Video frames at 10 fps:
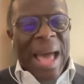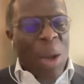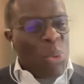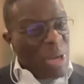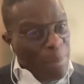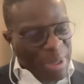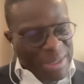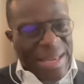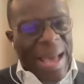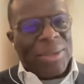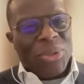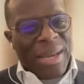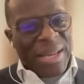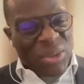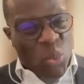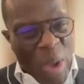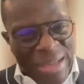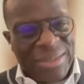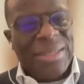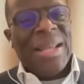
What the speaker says: I will repeat that. Lesson 1,